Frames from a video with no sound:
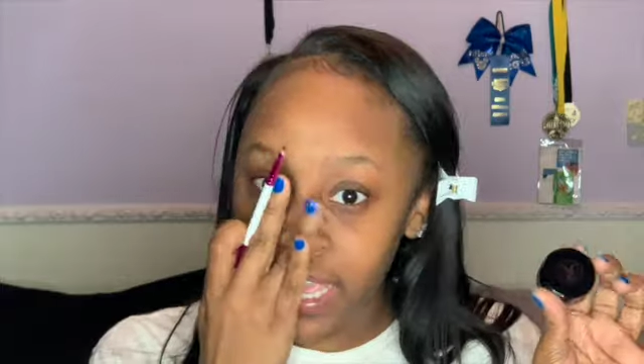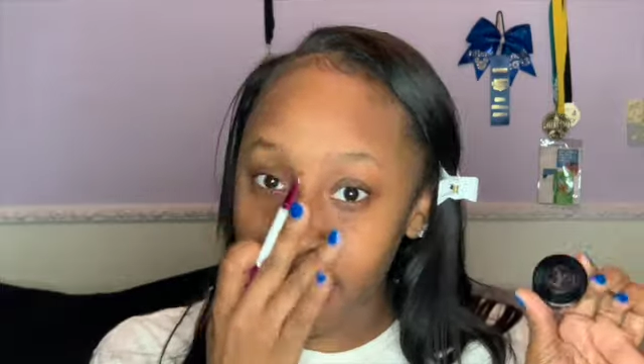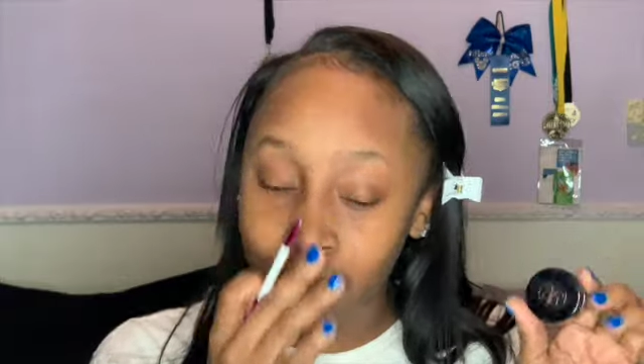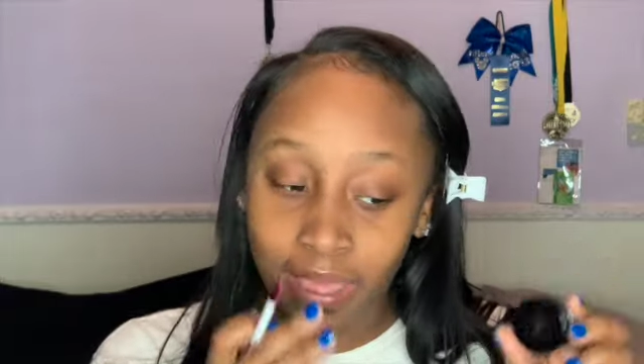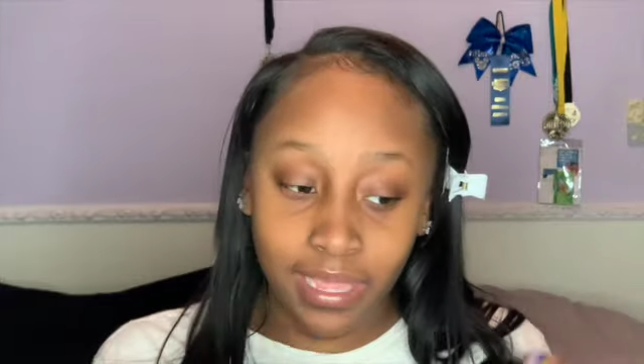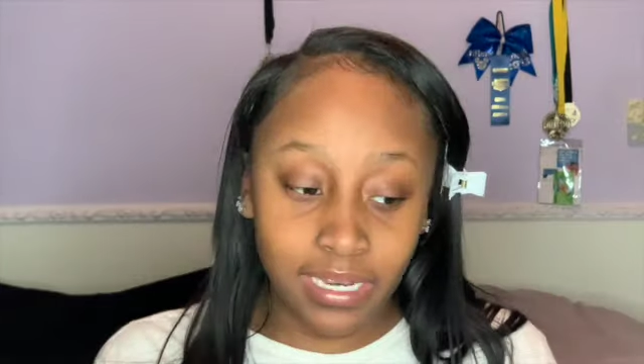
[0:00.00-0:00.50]
in
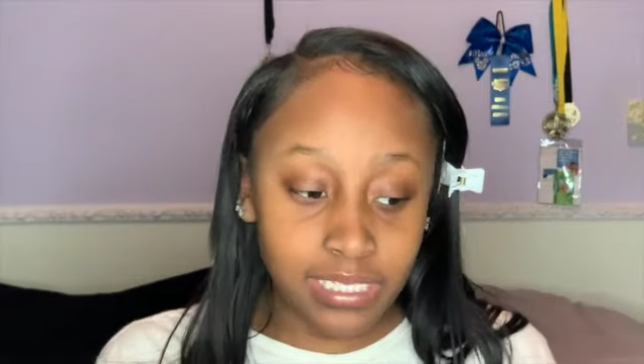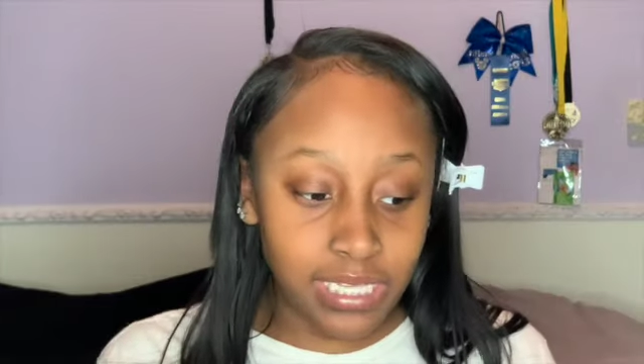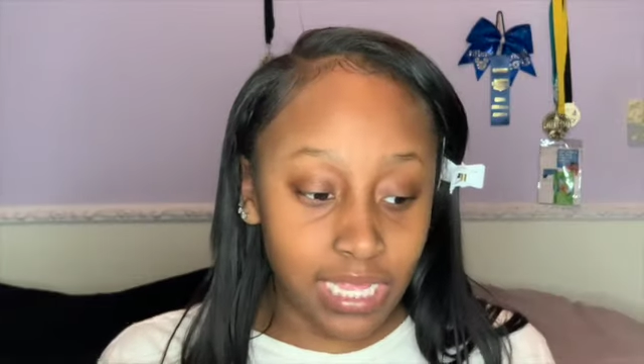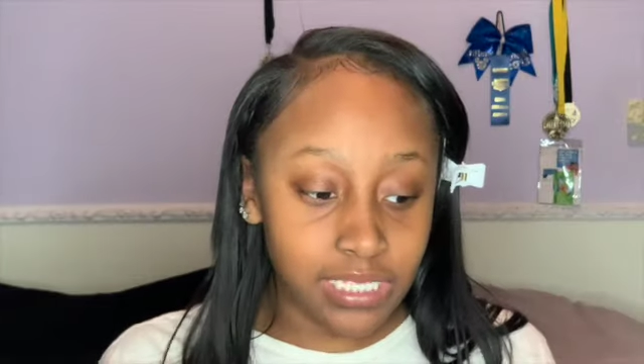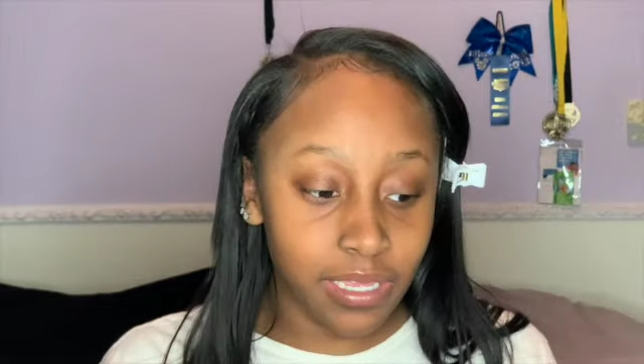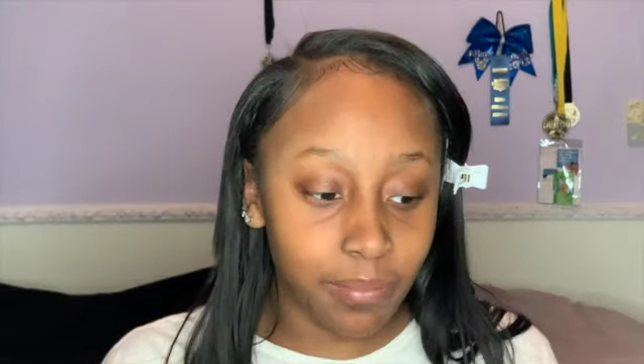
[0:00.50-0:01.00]
my
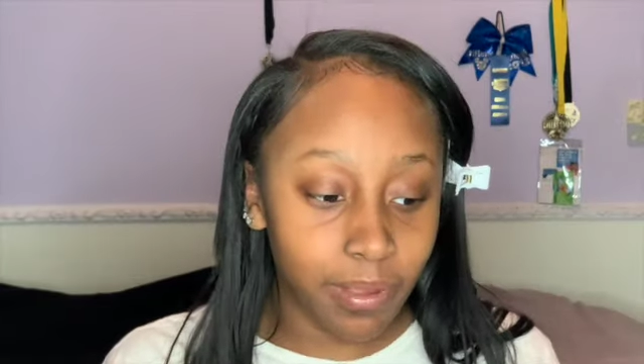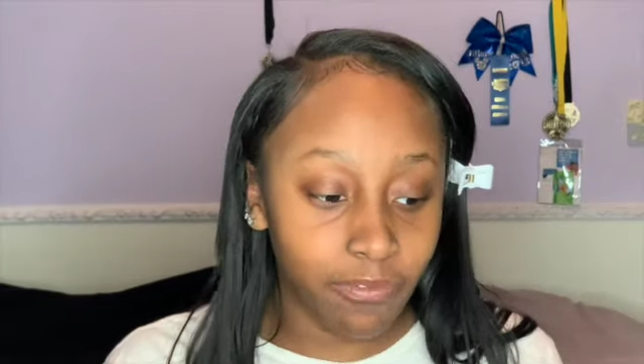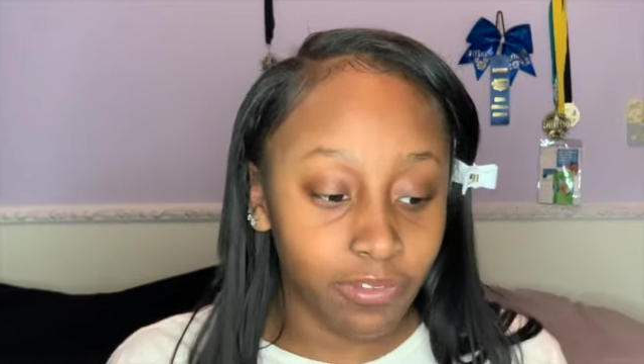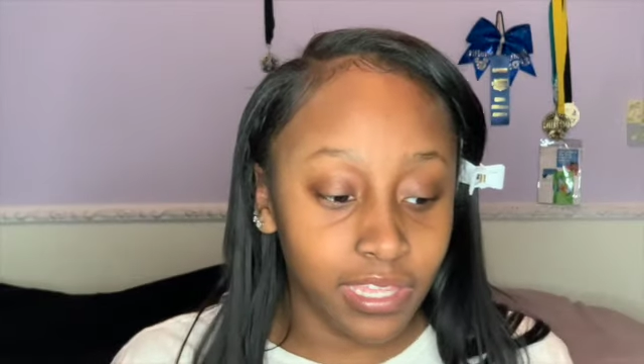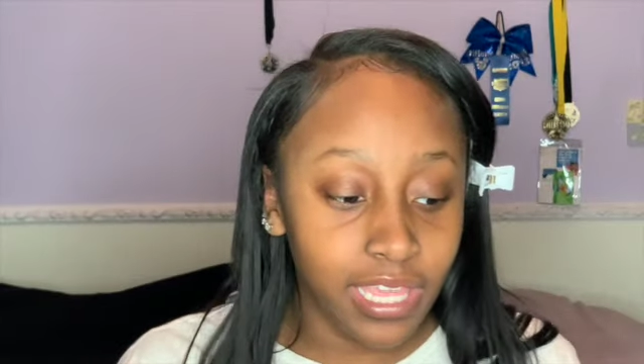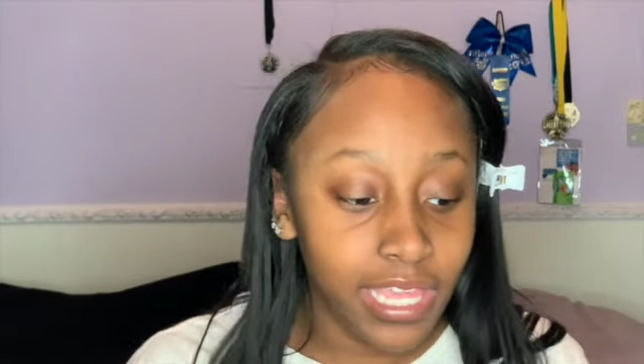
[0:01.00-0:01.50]
Anastasia
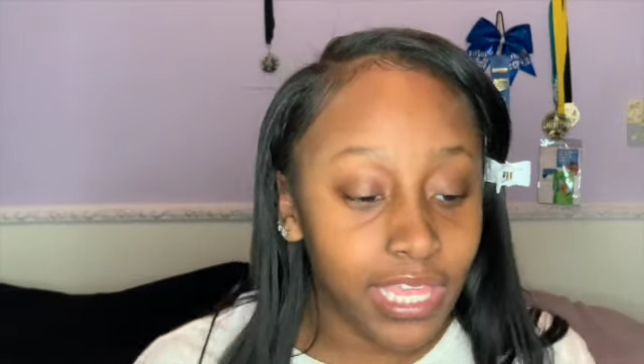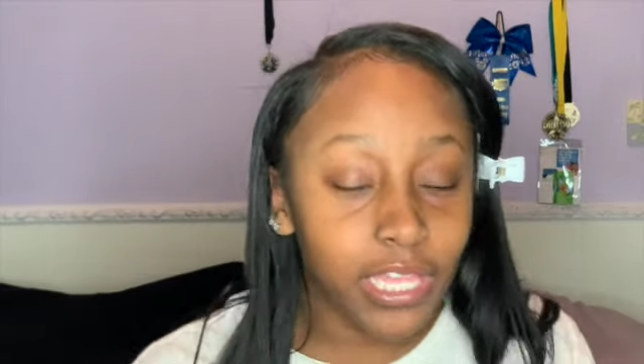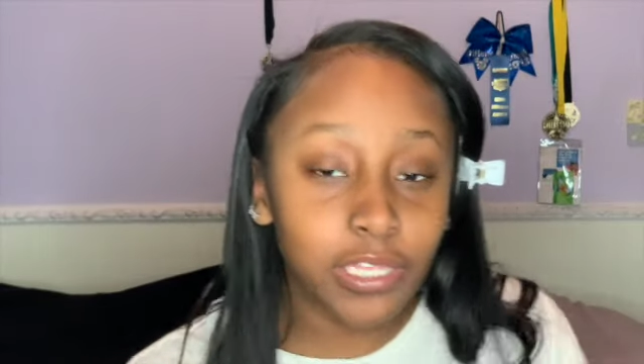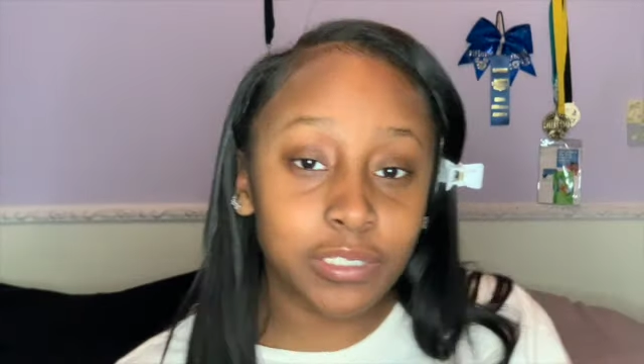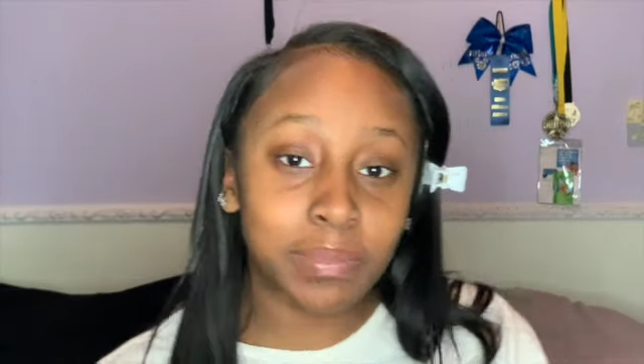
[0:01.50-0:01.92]
Beverly Hills,